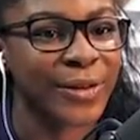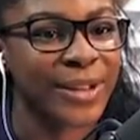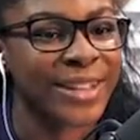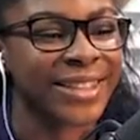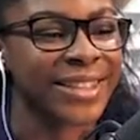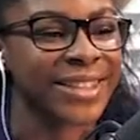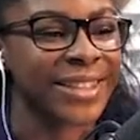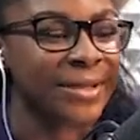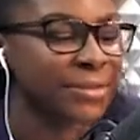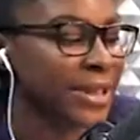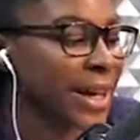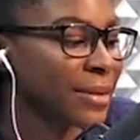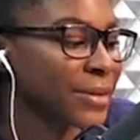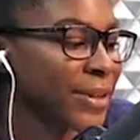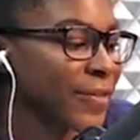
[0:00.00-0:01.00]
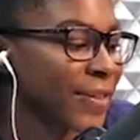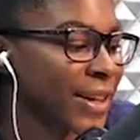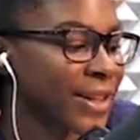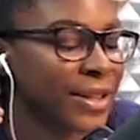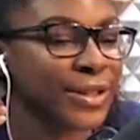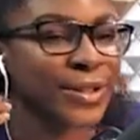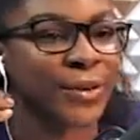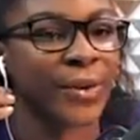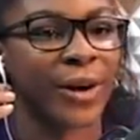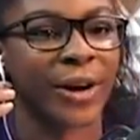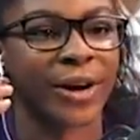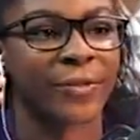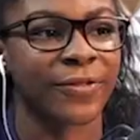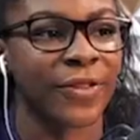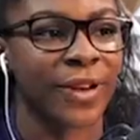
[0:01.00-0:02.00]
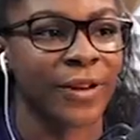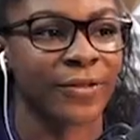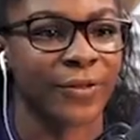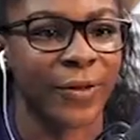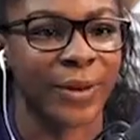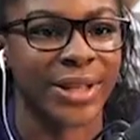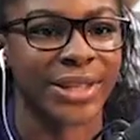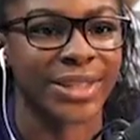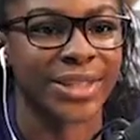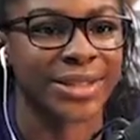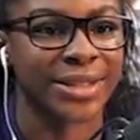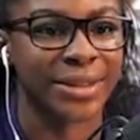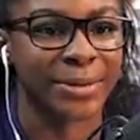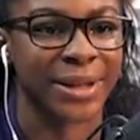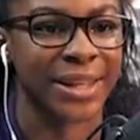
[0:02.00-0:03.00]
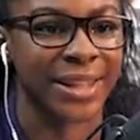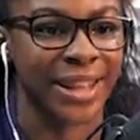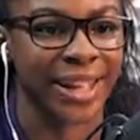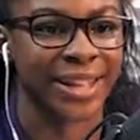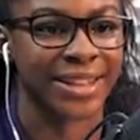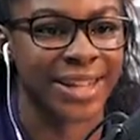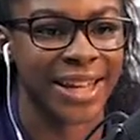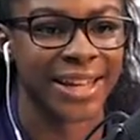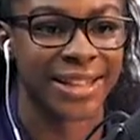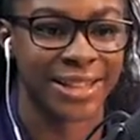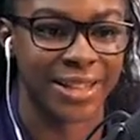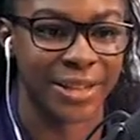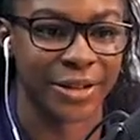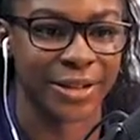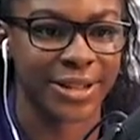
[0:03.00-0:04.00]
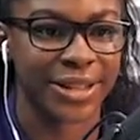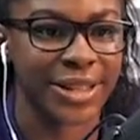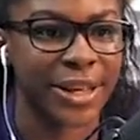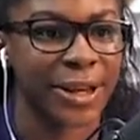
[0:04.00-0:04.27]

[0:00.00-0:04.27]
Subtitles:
it's sometimes you find it so hard for your voice to be like taken seriously.